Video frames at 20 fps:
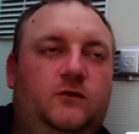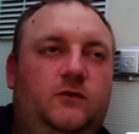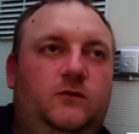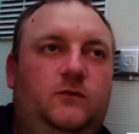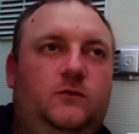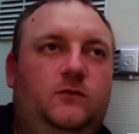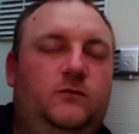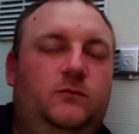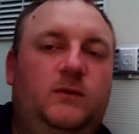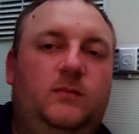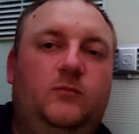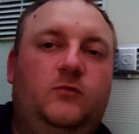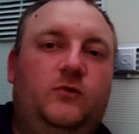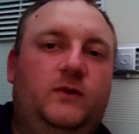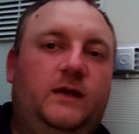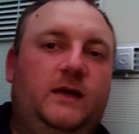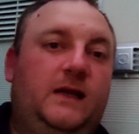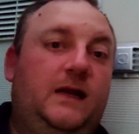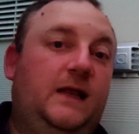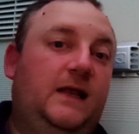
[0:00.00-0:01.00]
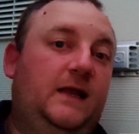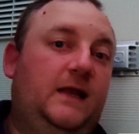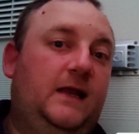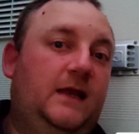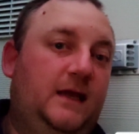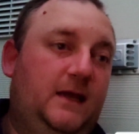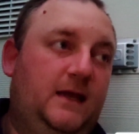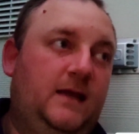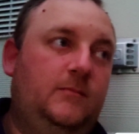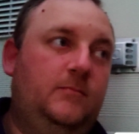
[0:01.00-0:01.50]
to because when we were at Glen
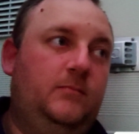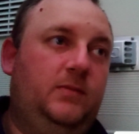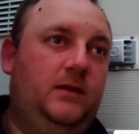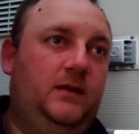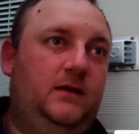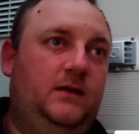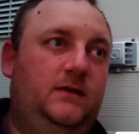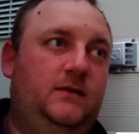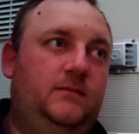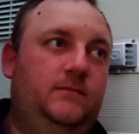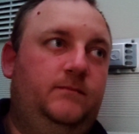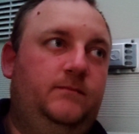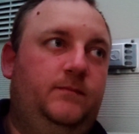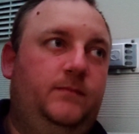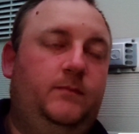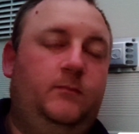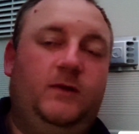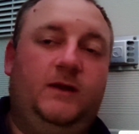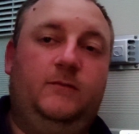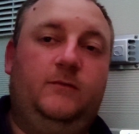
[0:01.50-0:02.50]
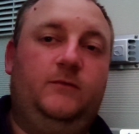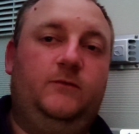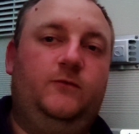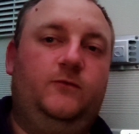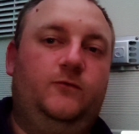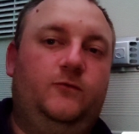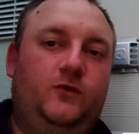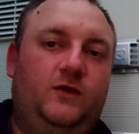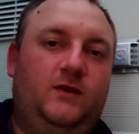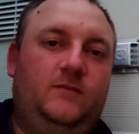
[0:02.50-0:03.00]
Camping, where we've
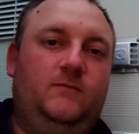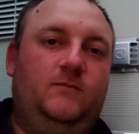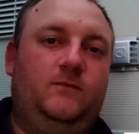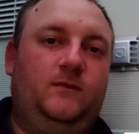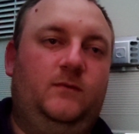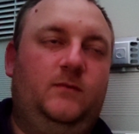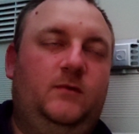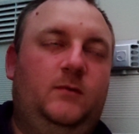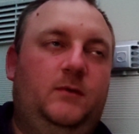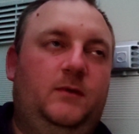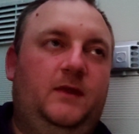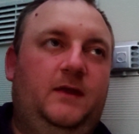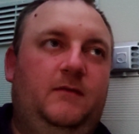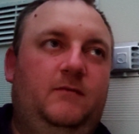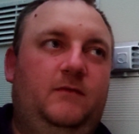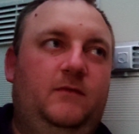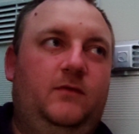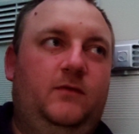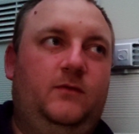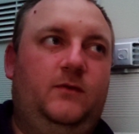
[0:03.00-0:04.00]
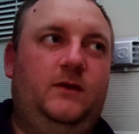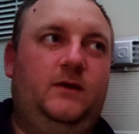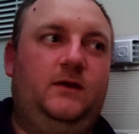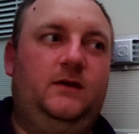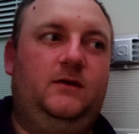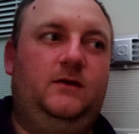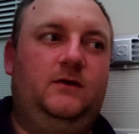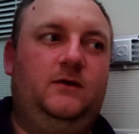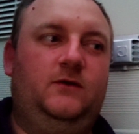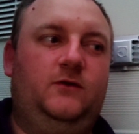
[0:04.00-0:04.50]
just come from, we were there for 3
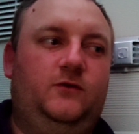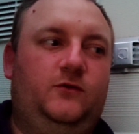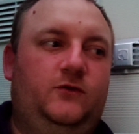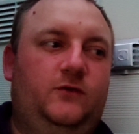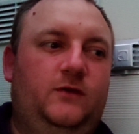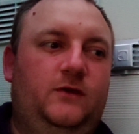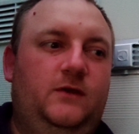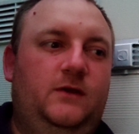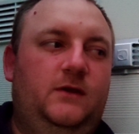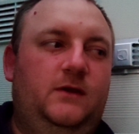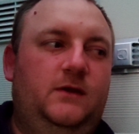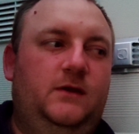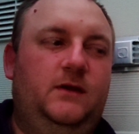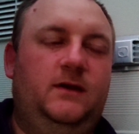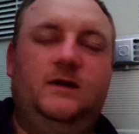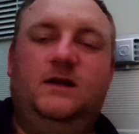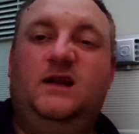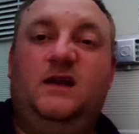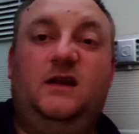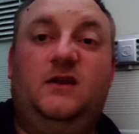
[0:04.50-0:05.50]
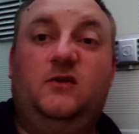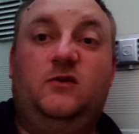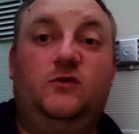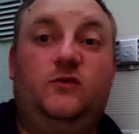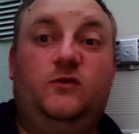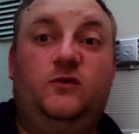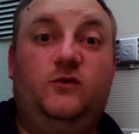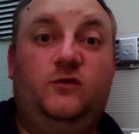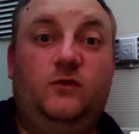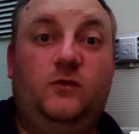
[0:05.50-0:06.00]
nights and it only
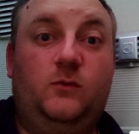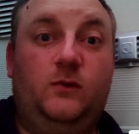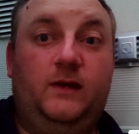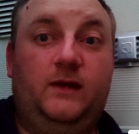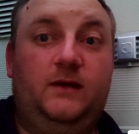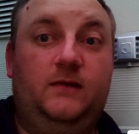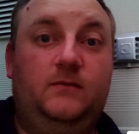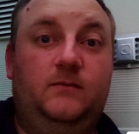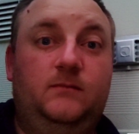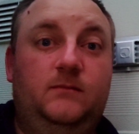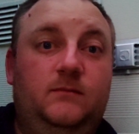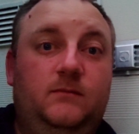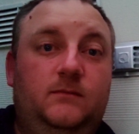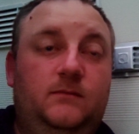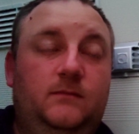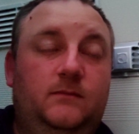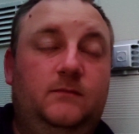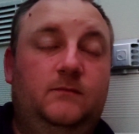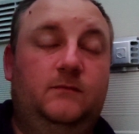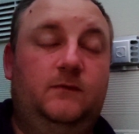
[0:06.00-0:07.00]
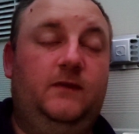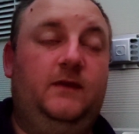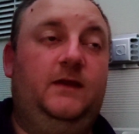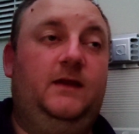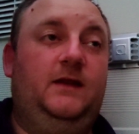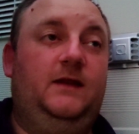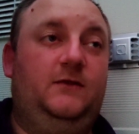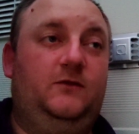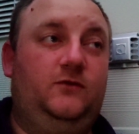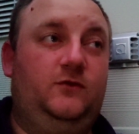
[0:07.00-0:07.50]
cost us £1 for the
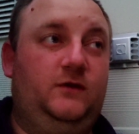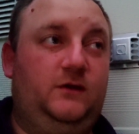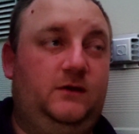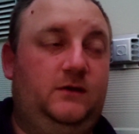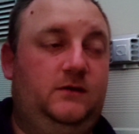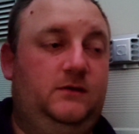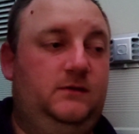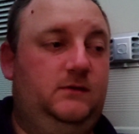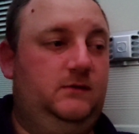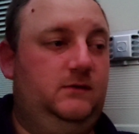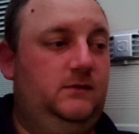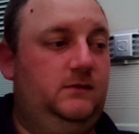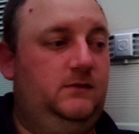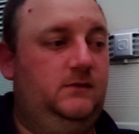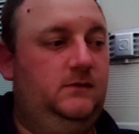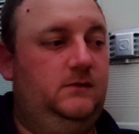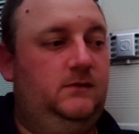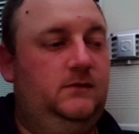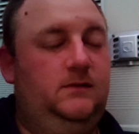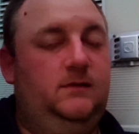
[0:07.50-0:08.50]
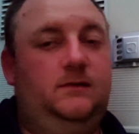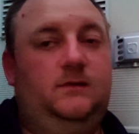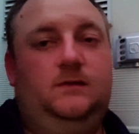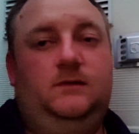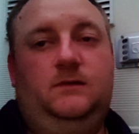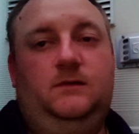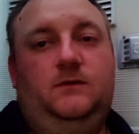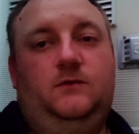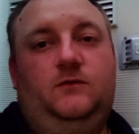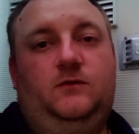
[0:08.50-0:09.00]
electric.
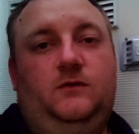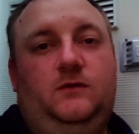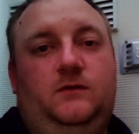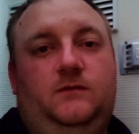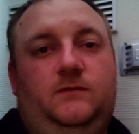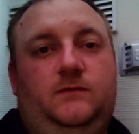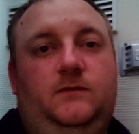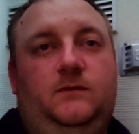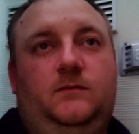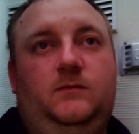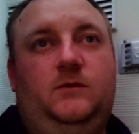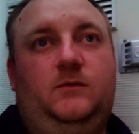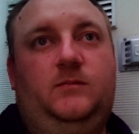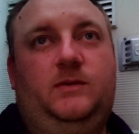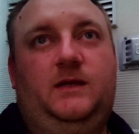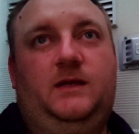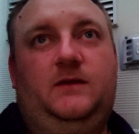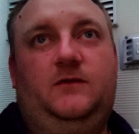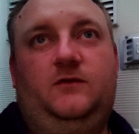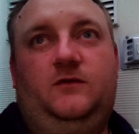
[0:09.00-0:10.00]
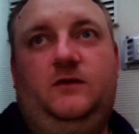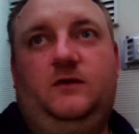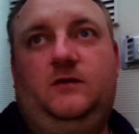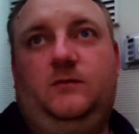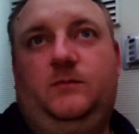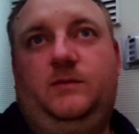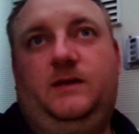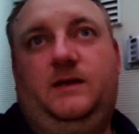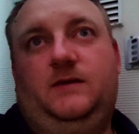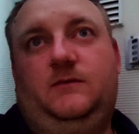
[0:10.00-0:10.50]
So I thought, I'm not paying
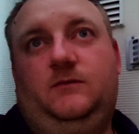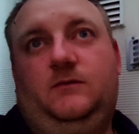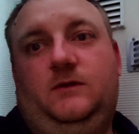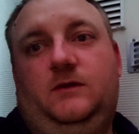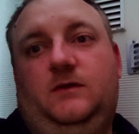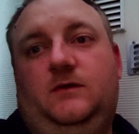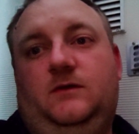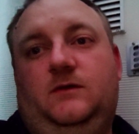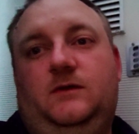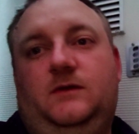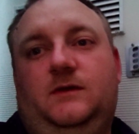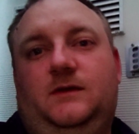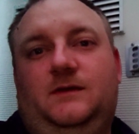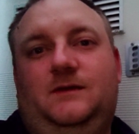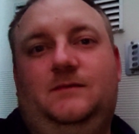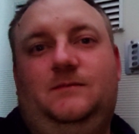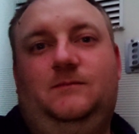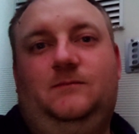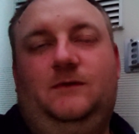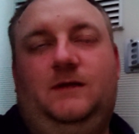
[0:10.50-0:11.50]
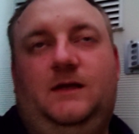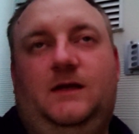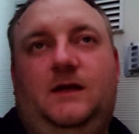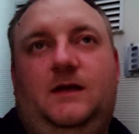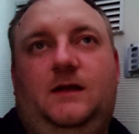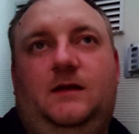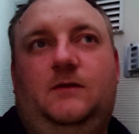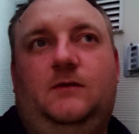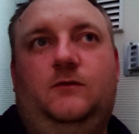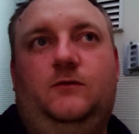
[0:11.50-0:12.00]
£6 a night when it
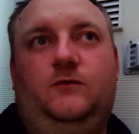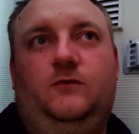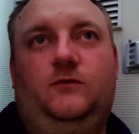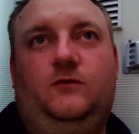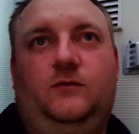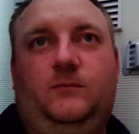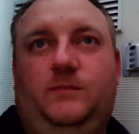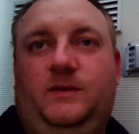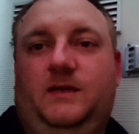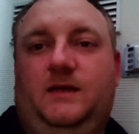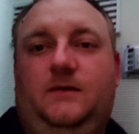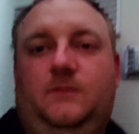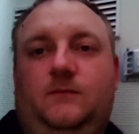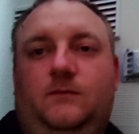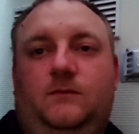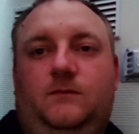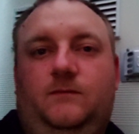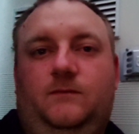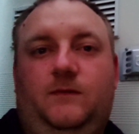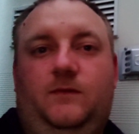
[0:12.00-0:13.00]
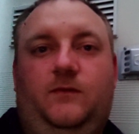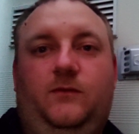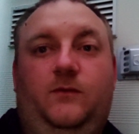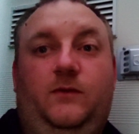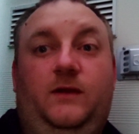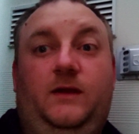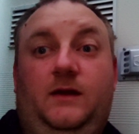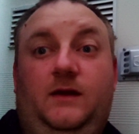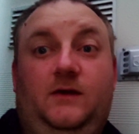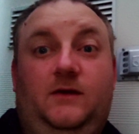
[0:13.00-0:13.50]
only cost us £1 for
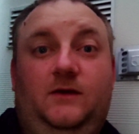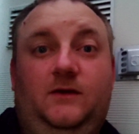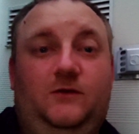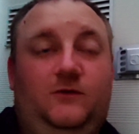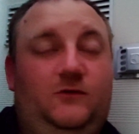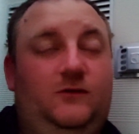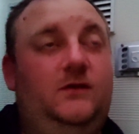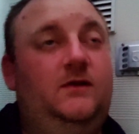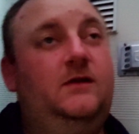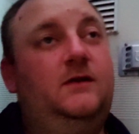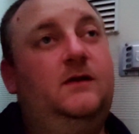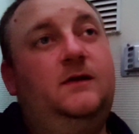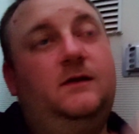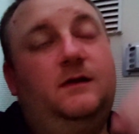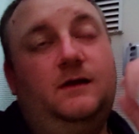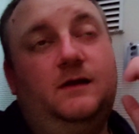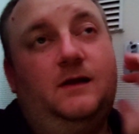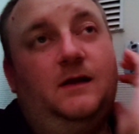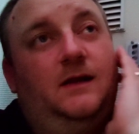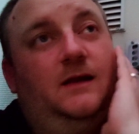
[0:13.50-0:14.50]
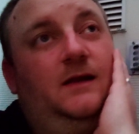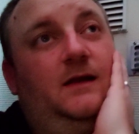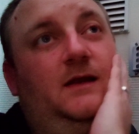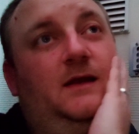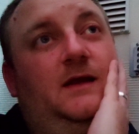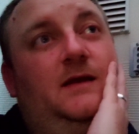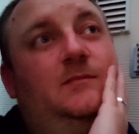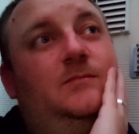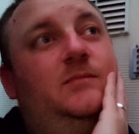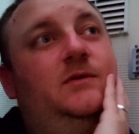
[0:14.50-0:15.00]
3 nights at Glen
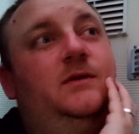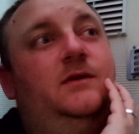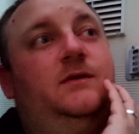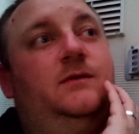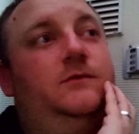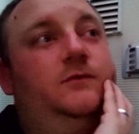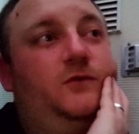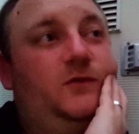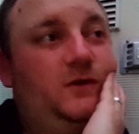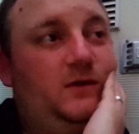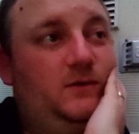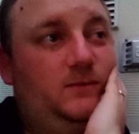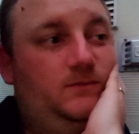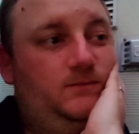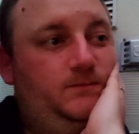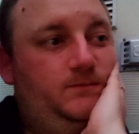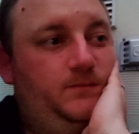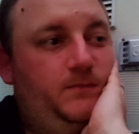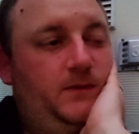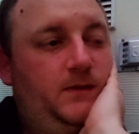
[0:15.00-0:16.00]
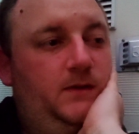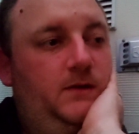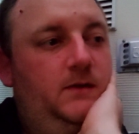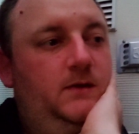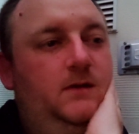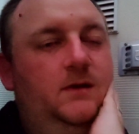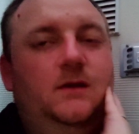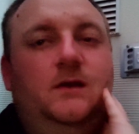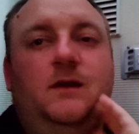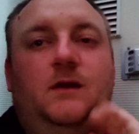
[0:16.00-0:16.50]
Camping. So
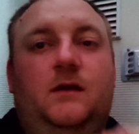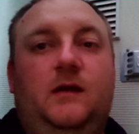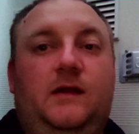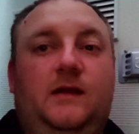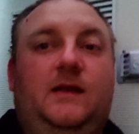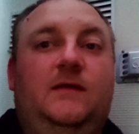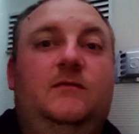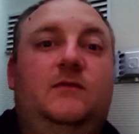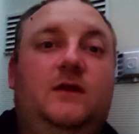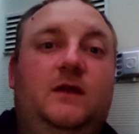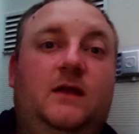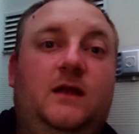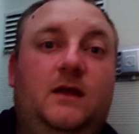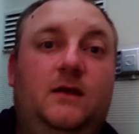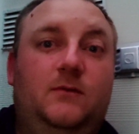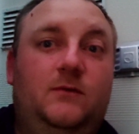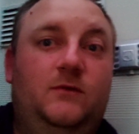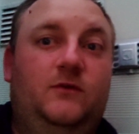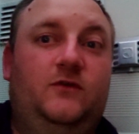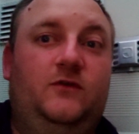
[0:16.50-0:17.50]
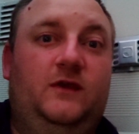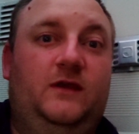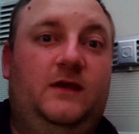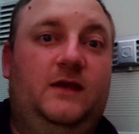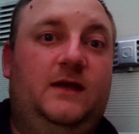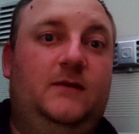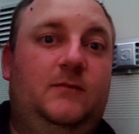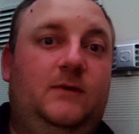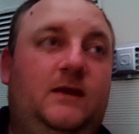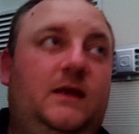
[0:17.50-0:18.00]
gonna give it a go and see
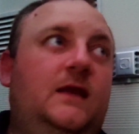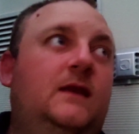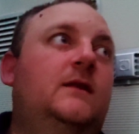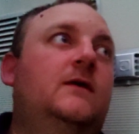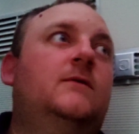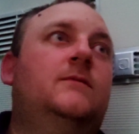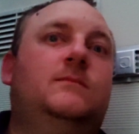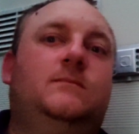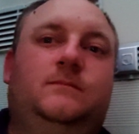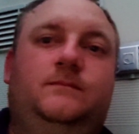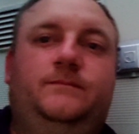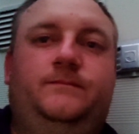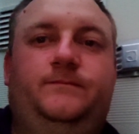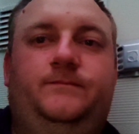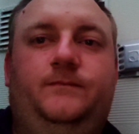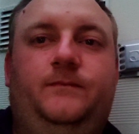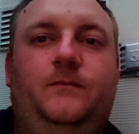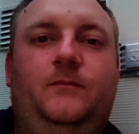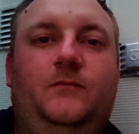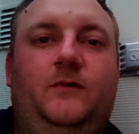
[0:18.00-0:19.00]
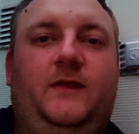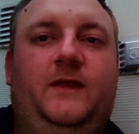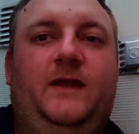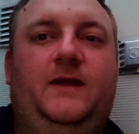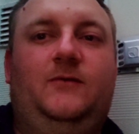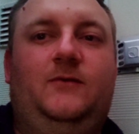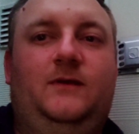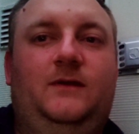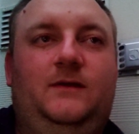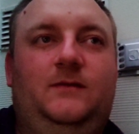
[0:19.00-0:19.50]
how we get on
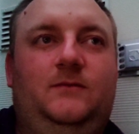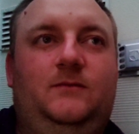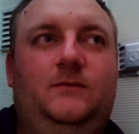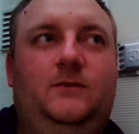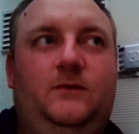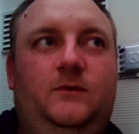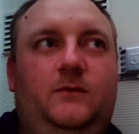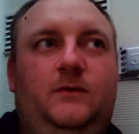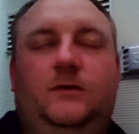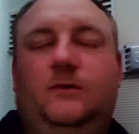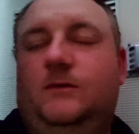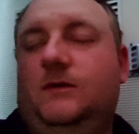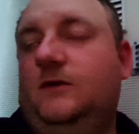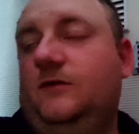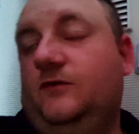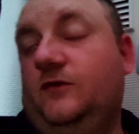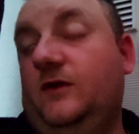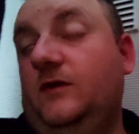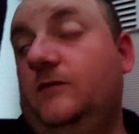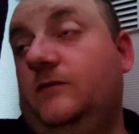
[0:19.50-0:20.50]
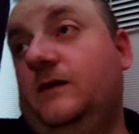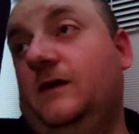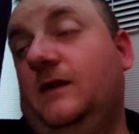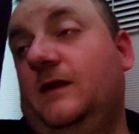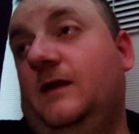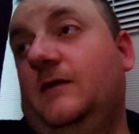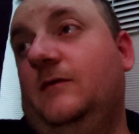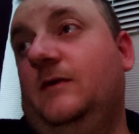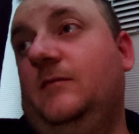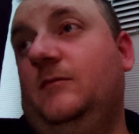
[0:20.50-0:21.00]
without it. We're doing alright so far
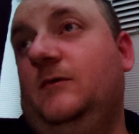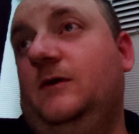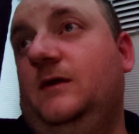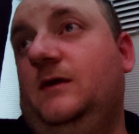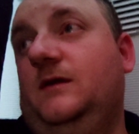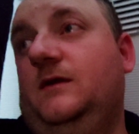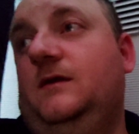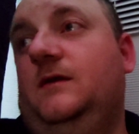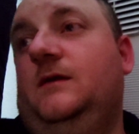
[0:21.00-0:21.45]
though, haven't we?